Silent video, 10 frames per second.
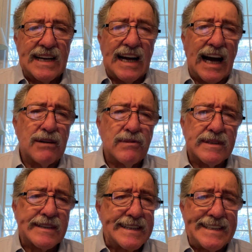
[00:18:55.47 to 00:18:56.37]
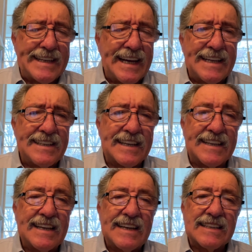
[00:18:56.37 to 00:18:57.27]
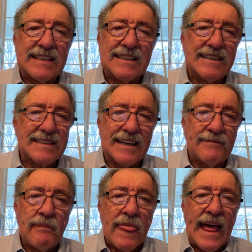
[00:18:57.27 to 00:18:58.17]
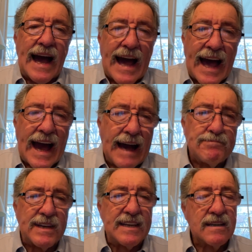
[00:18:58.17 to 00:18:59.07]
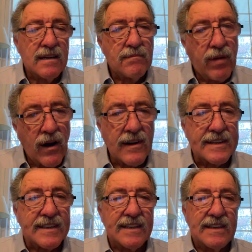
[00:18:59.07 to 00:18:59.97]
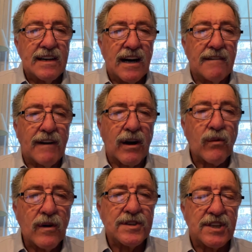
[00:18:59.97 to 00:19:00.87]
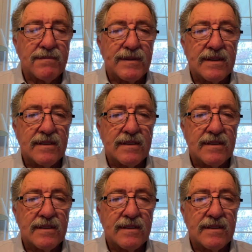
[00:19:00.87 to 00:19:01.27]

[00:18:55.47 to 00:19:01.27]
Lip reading: I would contend that this is a happy part of our worship